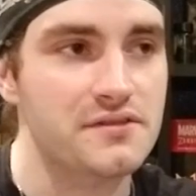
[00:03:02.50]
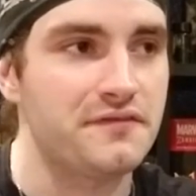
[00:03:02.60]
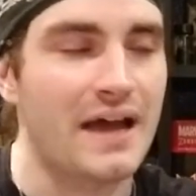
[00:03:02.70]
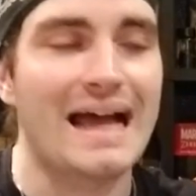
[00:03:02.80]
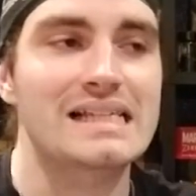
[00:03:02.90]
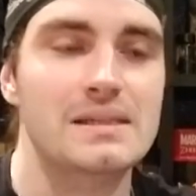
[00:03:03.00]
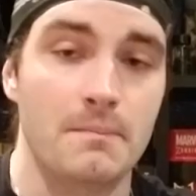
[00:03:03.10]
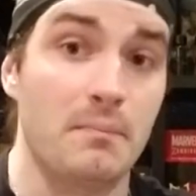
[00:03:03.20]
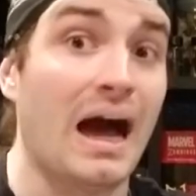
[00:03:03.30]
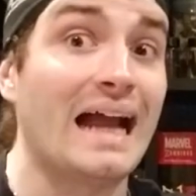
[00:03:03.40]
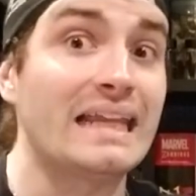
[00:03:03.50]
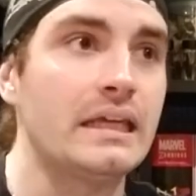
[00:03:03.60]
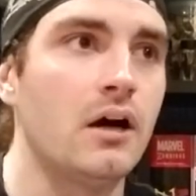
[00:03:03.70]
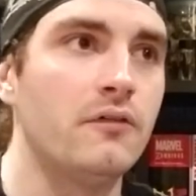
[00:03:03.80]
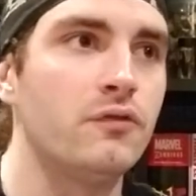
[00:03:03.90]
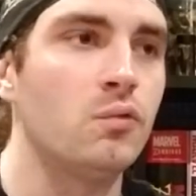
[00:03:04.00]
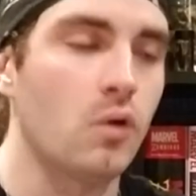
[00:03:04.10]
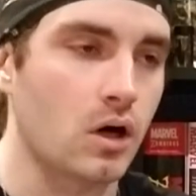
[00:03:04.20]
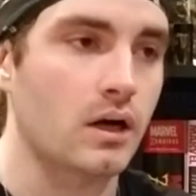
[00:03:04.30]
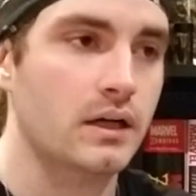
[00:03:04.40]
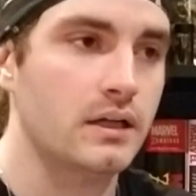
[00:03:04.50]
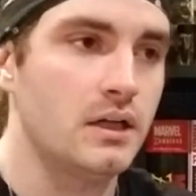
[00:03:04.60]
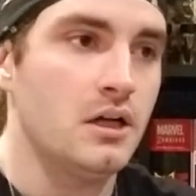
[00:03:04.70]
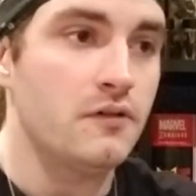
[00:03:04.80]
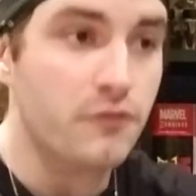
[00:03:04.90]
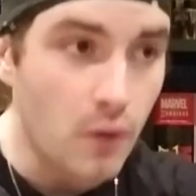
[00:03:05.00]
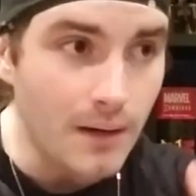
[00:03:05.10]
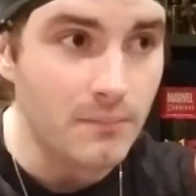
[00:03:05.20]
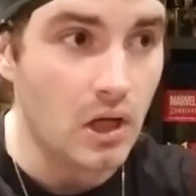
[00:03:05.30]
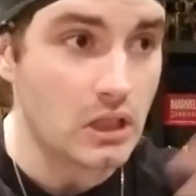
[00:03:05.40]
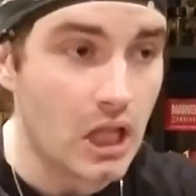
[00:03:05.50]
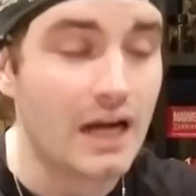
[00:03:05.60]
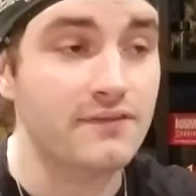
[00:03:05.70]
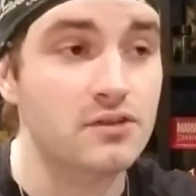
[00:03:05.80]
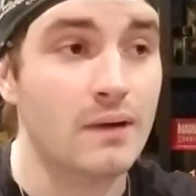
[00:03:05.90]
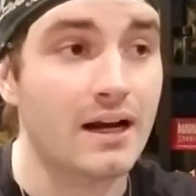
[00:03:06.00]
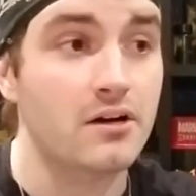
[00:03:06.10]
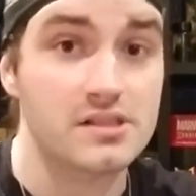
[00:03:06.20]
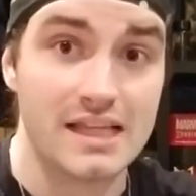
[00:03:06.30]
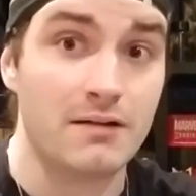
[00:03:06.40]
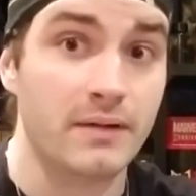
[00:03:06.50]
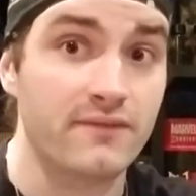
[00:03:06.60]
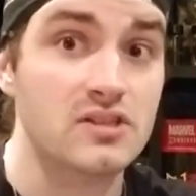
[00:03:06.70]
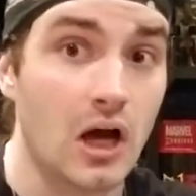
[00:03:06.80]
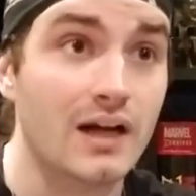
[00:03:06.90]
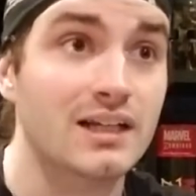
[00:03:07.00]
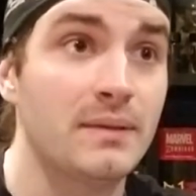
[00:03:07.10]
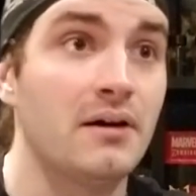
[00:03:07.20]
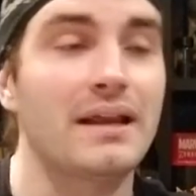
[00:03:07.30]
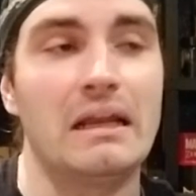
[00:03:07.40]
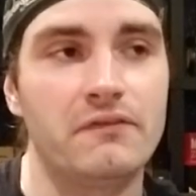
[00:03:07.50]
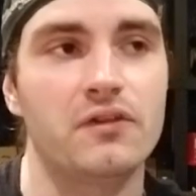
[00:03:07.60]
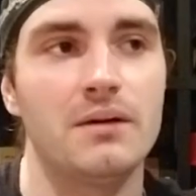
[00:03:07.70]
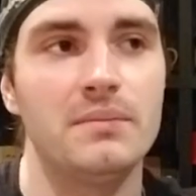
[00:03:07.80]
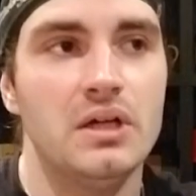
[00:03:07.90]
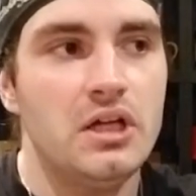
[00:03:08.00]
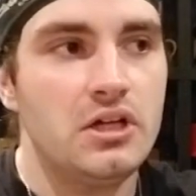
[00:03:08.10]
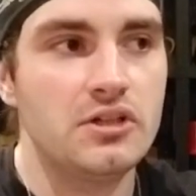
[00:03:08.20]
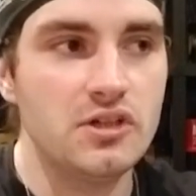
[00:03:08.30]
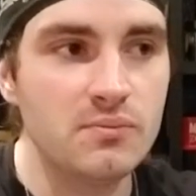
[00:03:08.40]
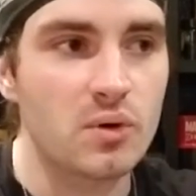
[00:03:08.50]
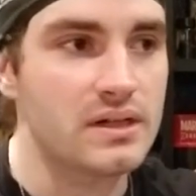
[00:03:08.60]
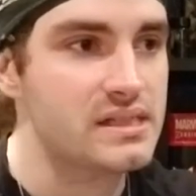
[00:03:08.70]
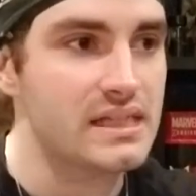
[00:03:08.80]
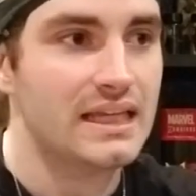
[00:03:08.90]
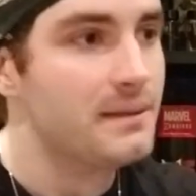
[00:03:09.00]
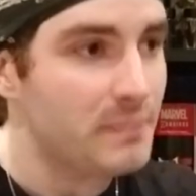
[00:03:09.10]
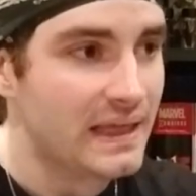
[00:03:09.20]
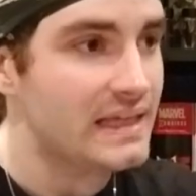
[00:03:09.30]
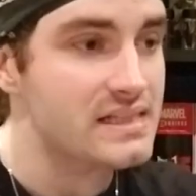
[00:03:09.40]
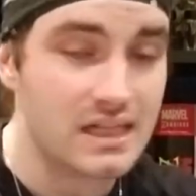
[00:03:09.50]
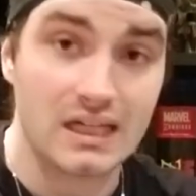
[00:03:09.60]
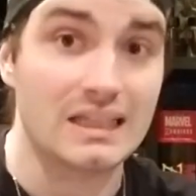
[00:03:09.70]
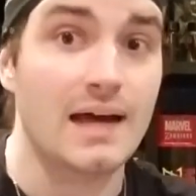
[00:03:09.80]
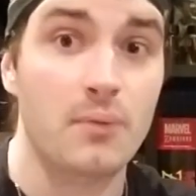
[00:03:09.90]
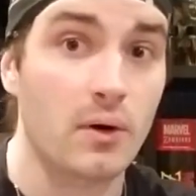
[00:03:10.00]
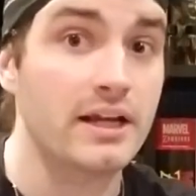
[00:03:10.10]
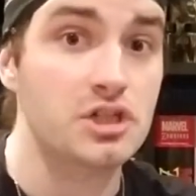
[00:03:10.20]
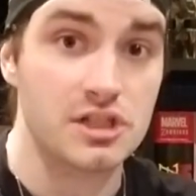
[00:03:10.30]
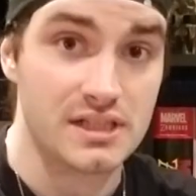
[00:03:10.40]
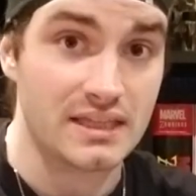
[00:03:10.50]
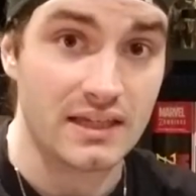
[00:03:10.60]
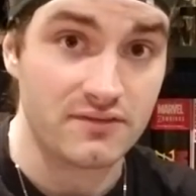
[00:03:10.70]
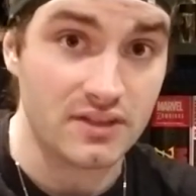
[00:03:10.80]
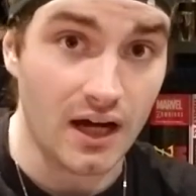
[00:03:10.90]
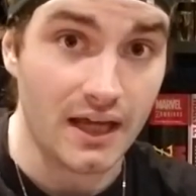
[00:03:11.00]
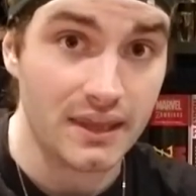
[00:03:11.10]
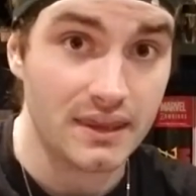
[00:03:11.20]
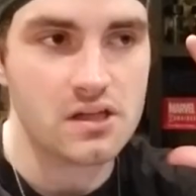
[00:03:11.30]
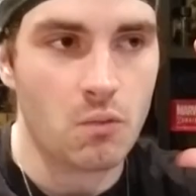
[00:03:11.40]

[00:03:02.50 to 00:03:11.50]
vast body of work, from a lot of the records that we've talked about and from numerous EPs and collaborations that they've done.